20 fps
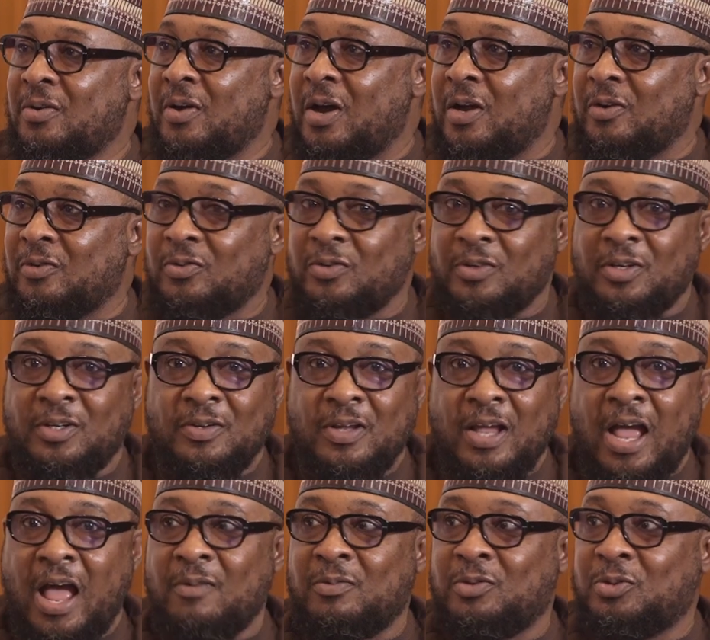You want to
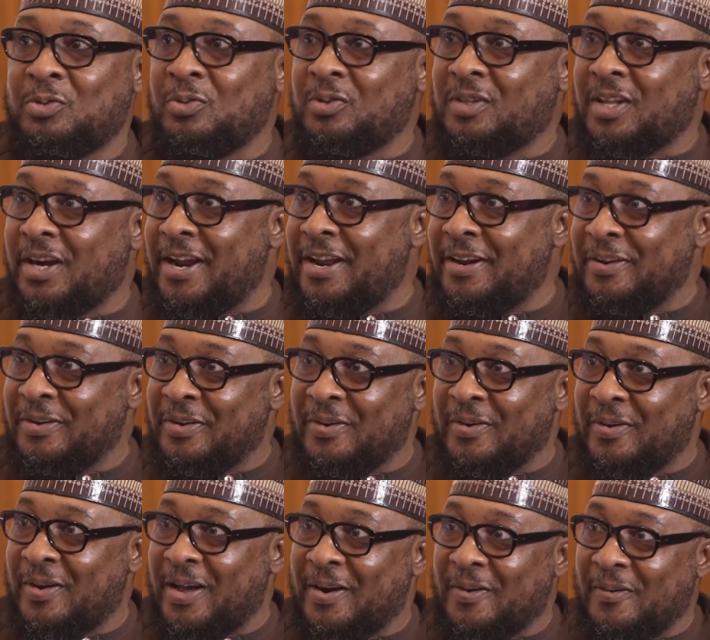have children, and
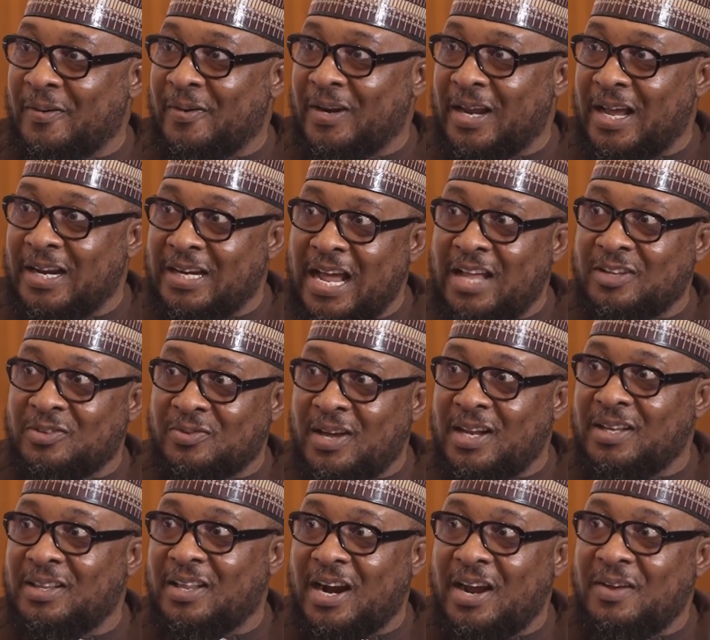all that. That's
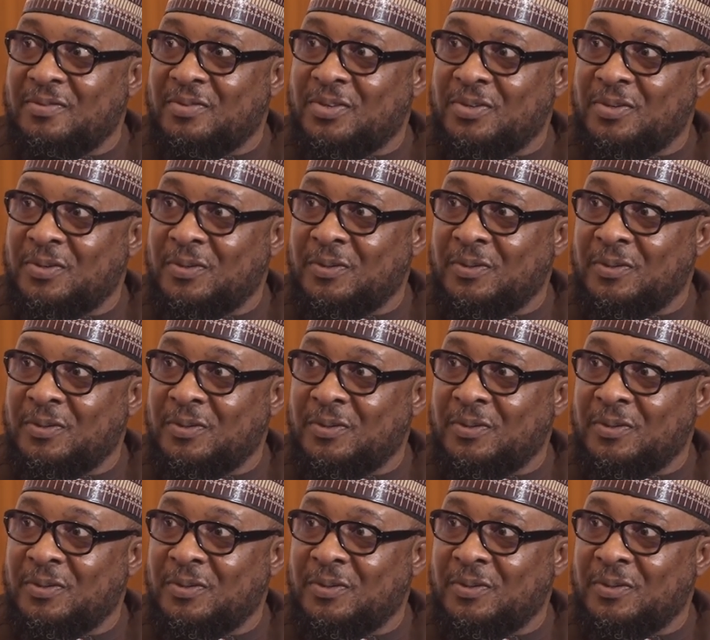what drives you.